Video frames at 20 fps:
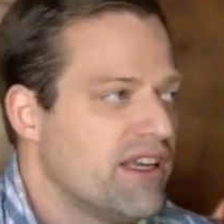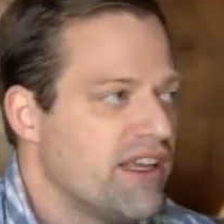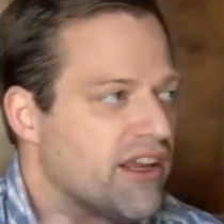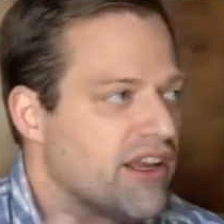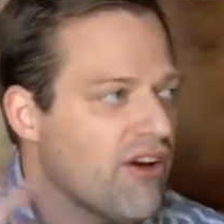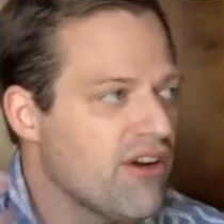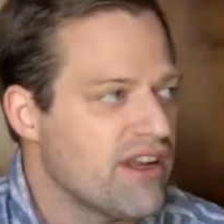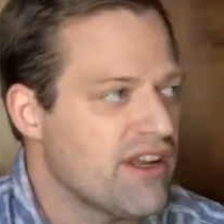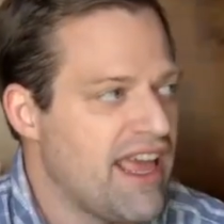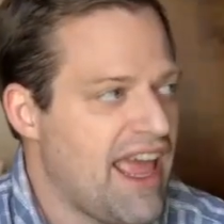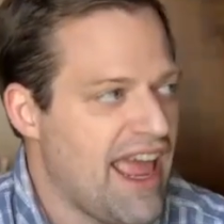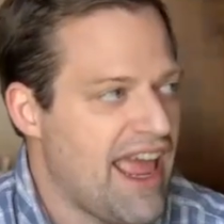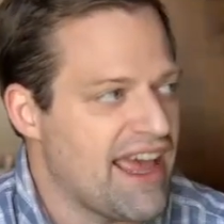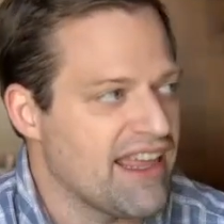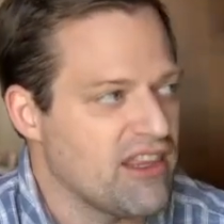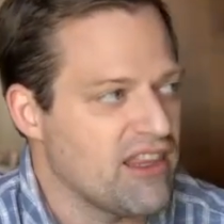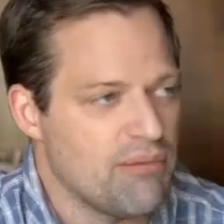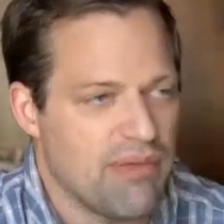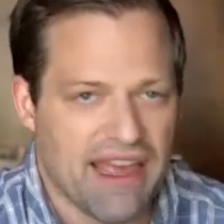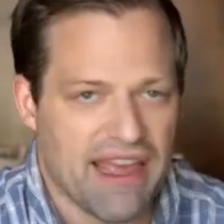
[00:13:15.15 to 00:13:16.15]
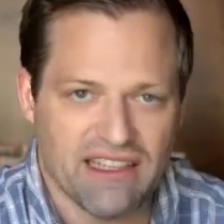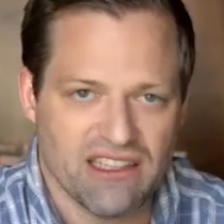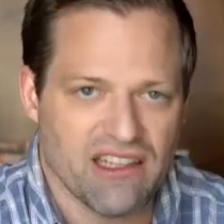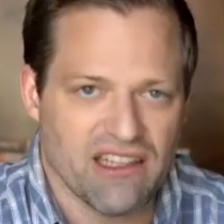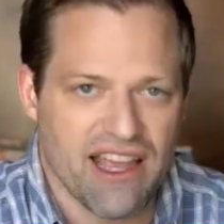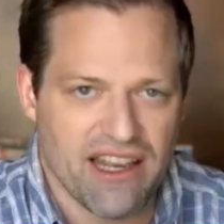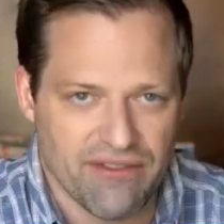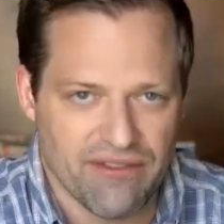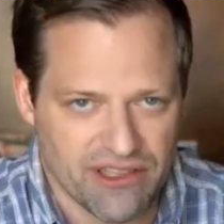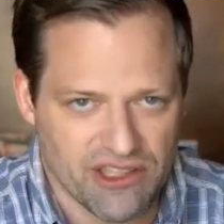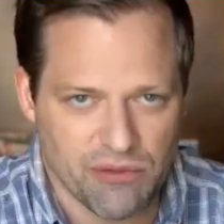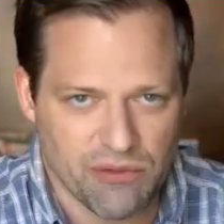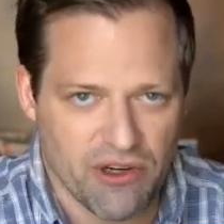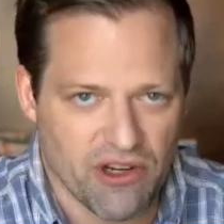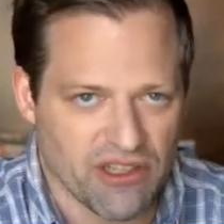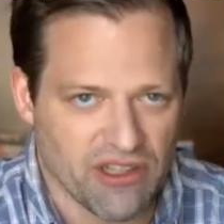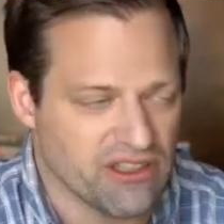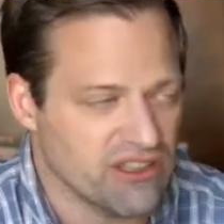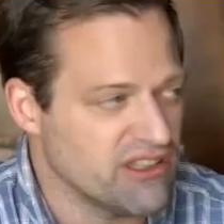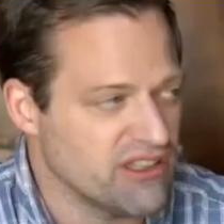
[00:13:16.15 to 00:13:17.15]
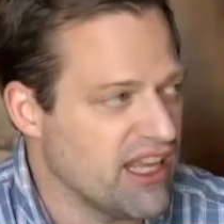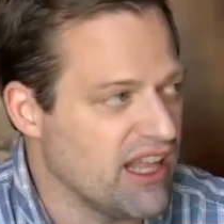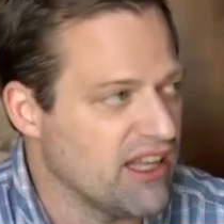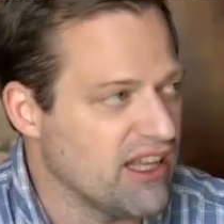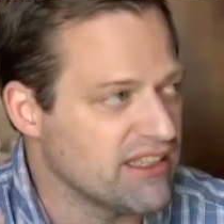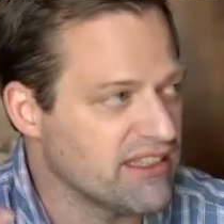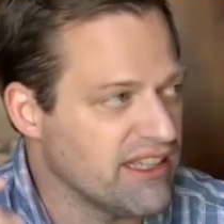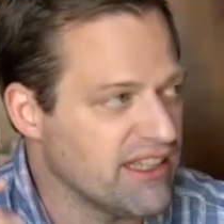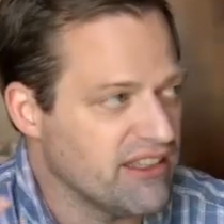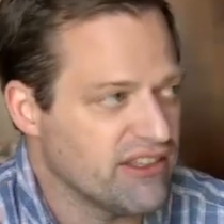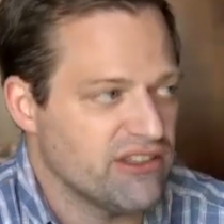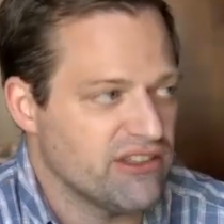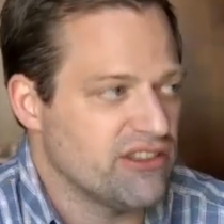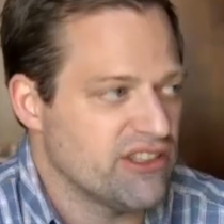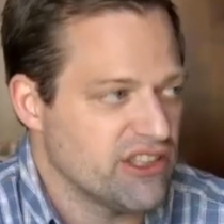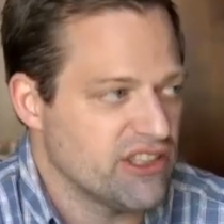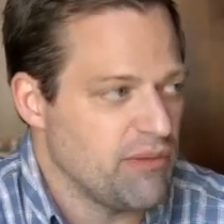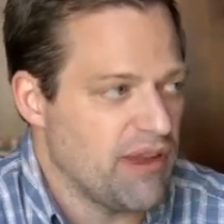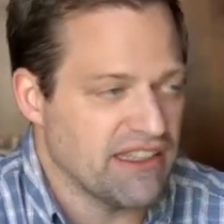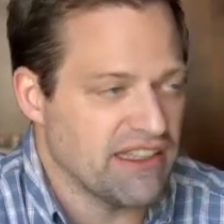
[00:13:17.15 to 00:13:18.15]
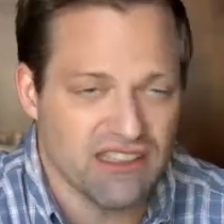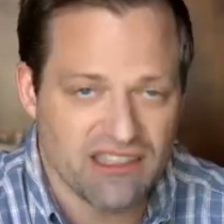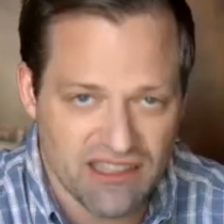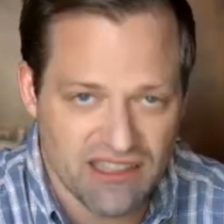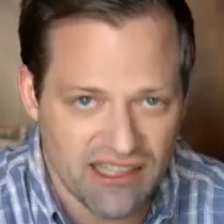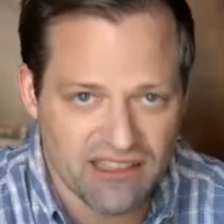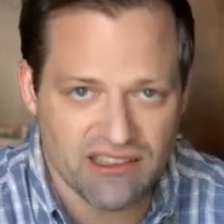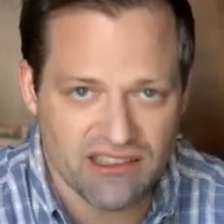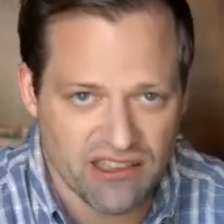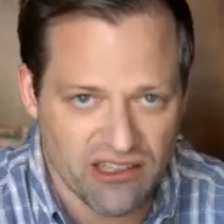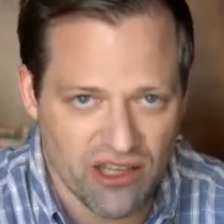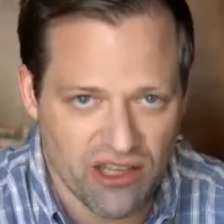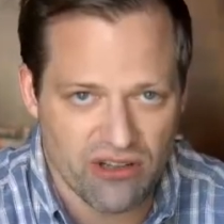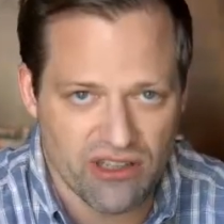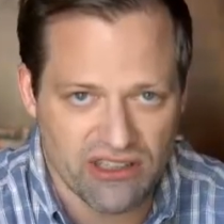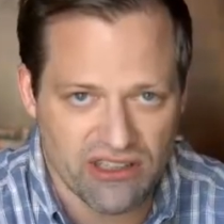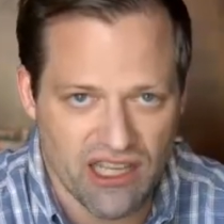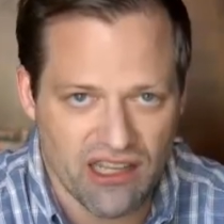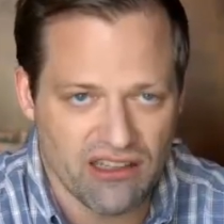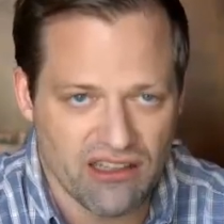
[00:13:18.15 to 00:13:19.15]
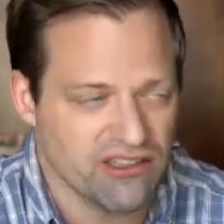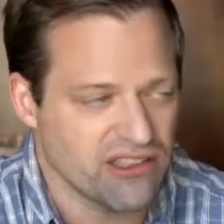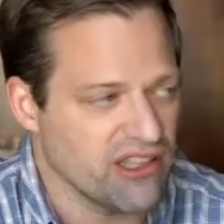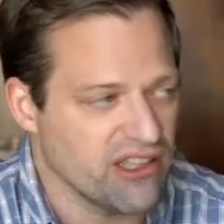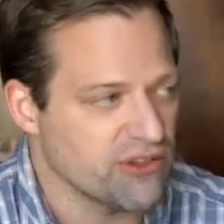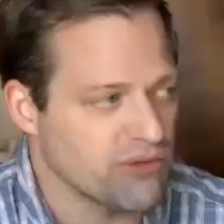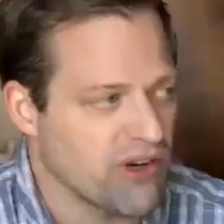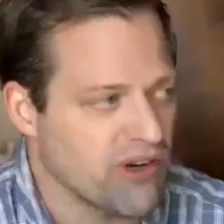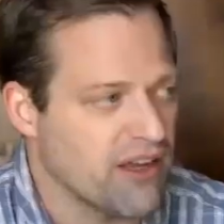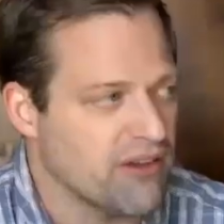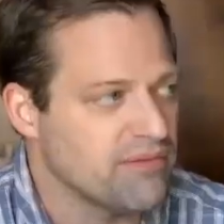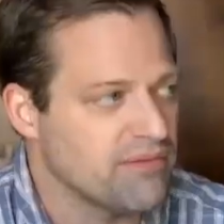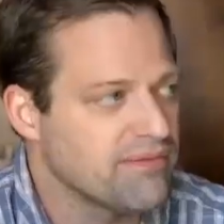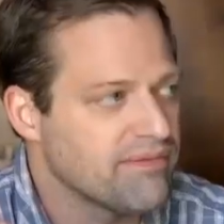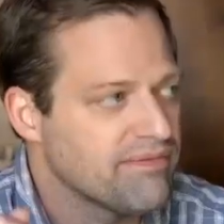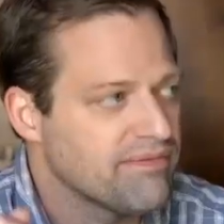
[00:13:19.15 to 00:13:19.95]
He already had the baseline of experience in telesales, so it just makes sense to go the telesales route.